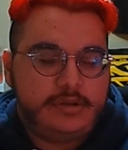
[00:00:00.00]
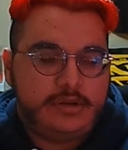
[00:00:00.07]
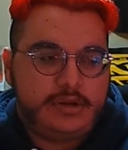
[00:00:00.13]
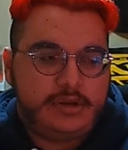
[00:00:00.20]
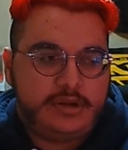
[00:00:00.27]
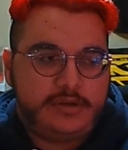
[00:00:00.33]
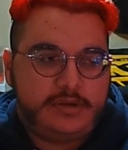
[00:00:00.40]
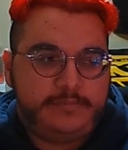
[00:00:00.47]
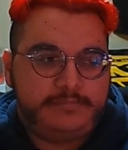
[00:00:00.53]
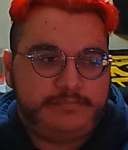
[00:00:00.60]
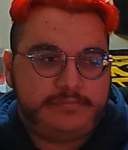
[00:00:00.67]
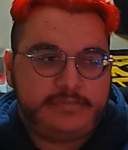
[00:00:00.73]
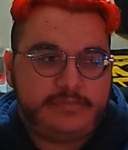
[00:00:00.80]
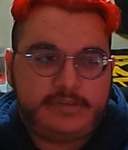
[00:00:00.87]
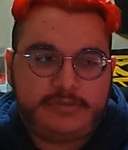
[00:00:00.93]

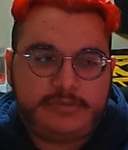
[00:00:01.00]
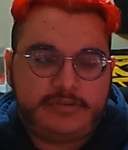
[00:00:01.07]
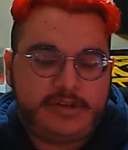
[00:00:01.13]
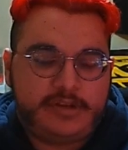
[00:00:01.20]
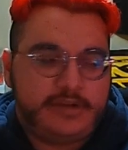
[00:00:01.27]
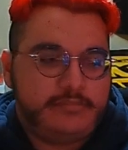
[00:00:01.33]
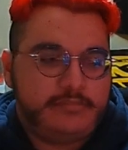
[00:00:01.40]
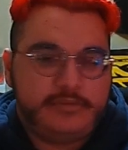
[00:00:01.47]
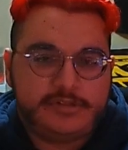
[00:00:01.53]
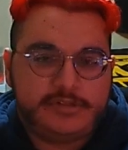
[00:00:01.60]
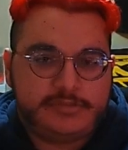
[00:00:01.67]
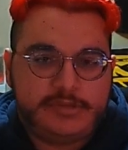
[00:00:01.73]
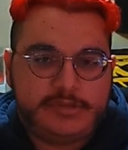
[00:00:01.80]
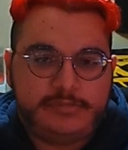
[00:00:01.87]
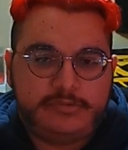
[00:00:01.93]
I mean, granted, most
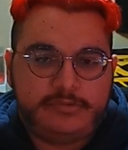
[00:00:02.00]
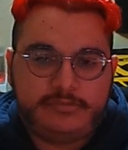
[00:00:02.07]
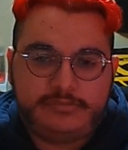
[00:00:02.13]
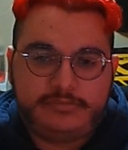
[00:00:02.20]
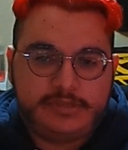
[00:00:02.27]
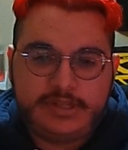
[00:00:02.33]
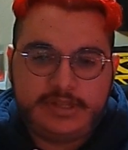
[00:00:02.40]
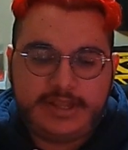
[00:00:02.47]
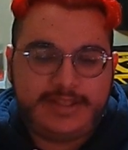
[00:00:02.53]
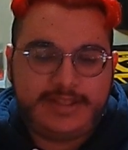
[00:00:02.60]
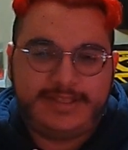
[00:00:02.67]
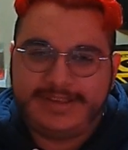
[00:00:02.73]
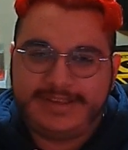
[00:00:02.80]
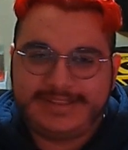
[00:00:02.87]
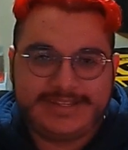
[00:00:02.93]
people did not
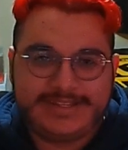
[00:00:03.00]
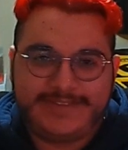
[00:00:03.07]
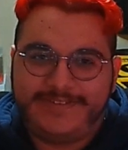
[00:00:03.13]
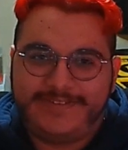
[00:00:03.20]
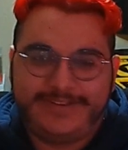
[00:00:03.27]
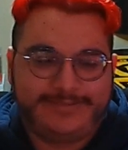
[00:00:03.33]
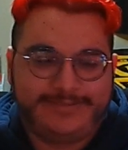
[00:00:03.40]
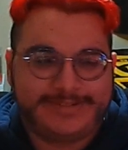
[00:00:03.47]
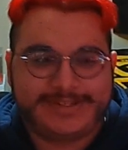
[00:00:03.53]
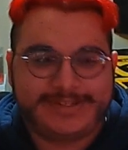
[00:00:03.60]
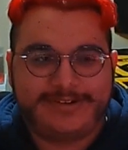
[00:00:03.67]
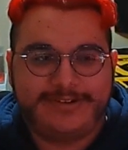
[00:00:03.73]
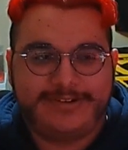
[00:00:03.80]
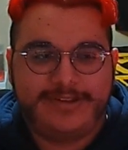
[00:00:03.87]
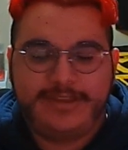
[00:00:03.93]
like this film,
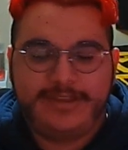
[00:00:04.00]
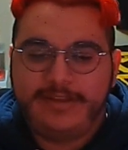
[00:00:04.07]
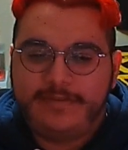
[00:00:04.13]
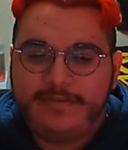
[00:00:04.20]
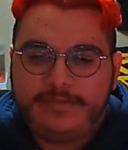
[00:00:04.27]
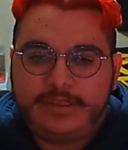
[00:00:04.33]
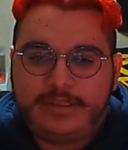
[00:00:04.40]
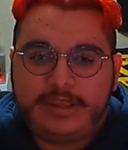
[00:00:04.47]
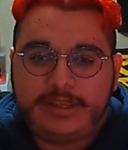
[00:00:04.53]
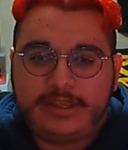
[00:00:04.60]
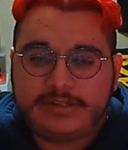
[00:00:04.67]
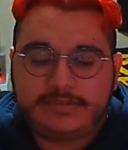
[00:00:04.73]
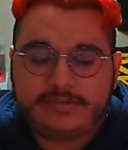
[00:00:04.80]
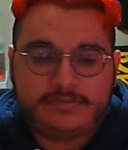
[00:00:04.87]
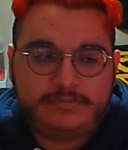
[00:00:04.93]
so I
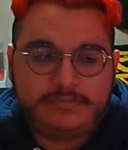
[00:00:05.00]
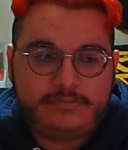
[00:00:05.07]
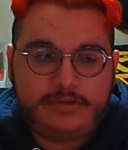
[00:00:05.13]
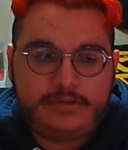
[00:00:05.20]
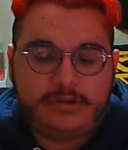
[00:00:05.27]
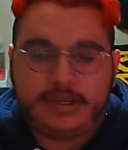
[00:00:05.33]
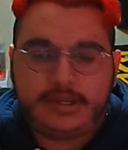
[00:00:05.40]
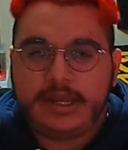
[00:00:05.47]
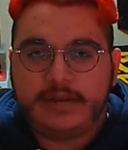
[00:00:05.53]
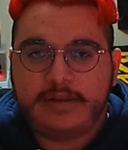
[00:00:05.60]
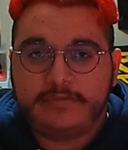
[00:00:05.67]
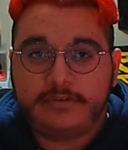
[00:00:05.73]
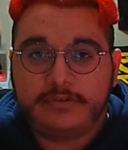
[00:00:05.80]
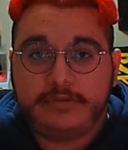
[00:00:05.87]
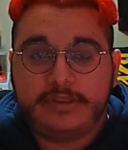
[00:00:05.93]
guess we all kind
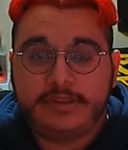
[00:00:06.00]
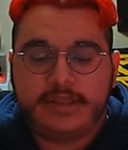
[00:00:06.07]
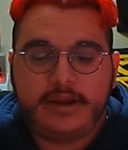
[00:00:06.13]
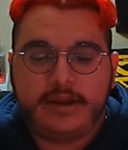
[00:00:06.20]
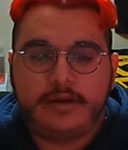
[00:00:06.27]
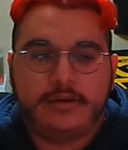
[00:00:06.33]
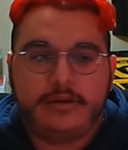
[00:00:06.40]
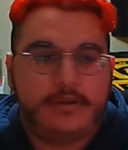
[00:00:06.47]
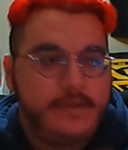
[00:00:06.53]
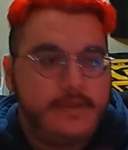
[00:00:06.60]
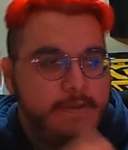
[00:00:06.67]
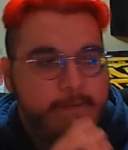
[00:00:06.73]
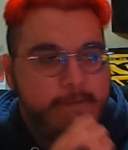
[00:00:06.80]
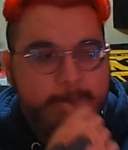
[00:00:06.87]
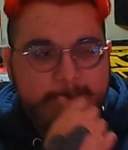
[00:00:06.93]
of agree there.
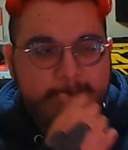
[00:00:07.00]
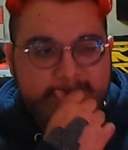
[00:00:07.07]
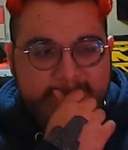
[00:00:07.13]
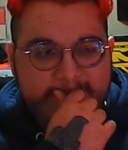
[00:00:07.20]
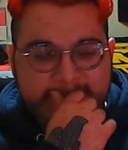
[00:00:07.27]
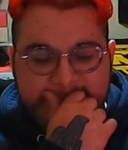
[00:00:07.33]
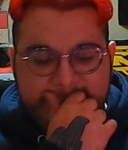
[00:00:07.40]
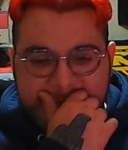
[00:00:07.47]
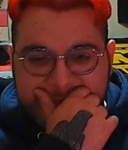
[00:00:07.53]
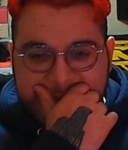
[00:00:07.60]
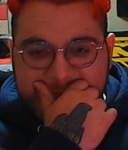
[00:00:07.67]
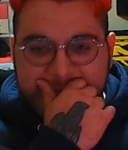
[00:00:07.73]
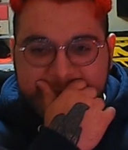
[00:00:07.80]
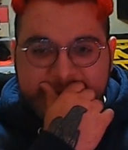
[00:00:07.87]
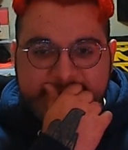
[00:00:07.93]
But
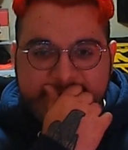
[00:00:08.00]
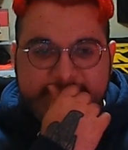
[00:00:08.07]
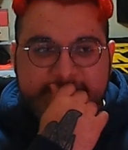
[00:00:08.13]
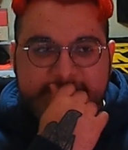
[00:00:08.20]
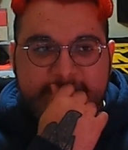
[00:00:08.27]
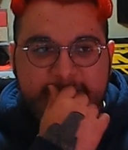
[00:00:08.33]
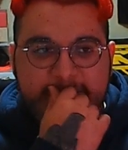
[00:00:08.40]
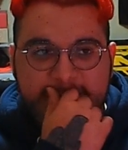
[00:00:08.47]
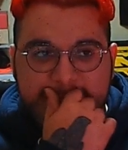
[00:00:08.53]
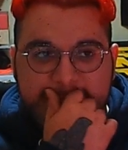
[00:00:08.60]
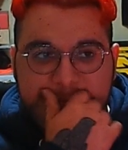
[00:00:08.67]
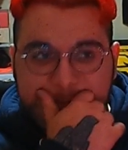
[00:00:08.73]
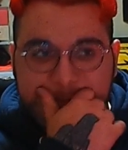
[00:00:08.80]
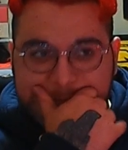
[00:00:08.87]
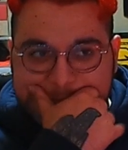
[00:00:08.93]
going on to
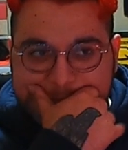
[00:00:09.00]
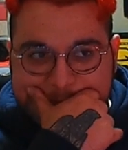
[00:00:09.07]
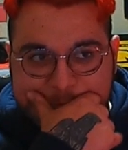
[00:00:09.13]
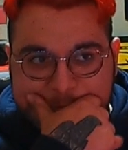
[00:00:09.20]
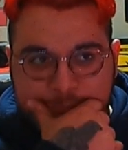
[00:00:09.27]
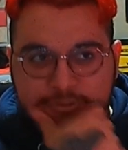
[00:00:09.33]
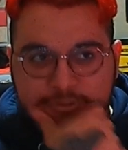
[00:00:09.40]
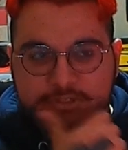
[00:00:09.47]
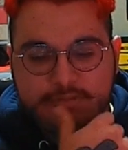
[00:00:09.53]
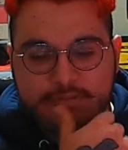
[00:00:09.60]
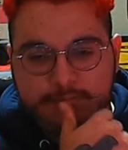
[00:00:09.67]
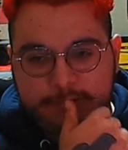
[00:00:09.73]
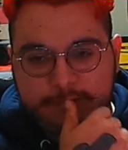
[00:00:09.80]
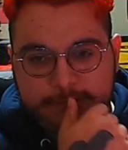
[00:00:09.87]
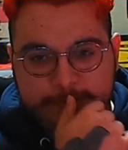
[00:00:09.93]
the ending, because there really isn't
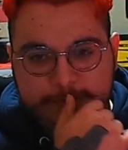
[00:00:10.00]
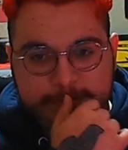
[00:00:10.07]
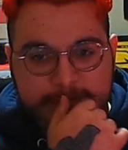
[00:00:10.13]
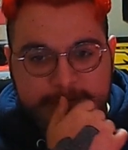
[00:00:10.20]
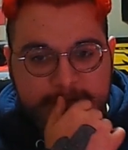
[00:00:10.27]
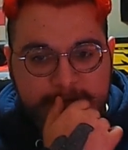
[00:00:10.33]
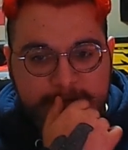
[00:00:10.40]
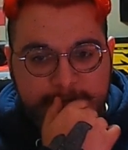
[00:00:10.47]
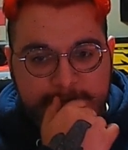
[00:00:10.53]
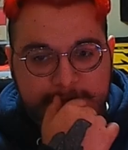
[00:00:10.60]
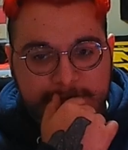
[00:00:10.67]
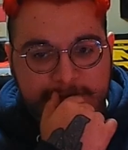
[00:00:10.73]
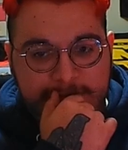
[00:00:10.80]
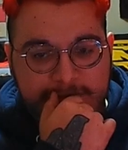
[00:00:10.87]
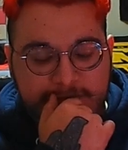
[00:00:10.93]
much else to talk about
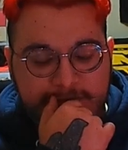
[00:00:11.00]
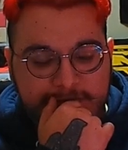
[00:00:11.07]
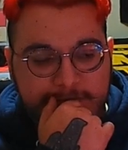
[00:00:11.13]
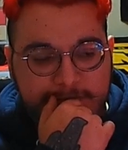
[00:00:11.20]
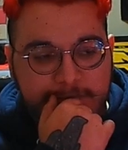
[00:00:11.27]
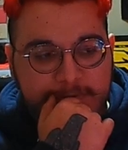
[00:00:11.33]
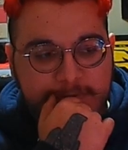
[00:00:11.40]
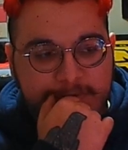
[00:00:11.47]
in this film.